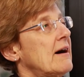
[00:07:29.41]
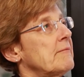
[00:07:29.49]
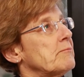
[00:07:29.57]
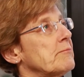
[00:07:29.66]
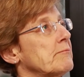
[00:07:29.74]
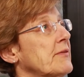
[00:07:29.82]

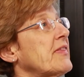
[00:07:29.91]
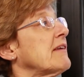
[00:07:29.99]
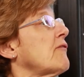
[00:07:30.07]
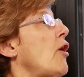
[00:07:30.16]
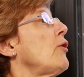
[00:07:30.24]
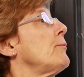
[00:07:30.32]
um, but
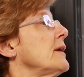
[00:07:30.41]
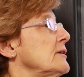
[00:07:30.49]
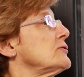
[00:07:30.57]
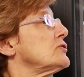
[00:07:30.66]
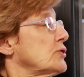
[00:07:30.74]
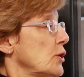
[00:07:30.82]
they've all
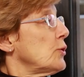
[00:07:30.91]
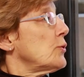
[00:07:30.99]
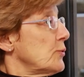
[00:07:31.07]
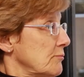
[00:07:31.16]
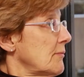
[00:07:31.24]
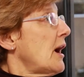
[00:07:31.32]
been
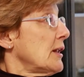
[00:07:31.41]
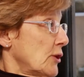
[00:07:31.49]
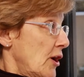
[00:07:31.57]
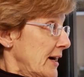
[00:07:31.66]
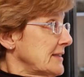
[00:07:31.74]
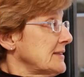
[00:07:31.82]
shown a
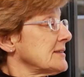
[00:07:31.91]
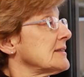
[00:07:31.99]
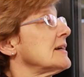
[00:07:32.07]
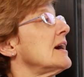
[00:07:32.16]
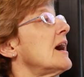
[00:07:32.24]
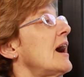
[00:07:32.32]
lot.
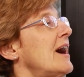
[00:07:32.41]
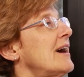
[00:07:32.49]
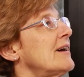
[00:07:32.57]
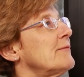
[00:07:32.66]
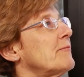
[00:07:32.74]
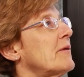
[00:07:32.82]
Mm-hmm.
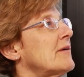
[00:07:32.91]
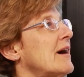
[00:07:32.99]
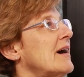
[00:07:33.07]
um,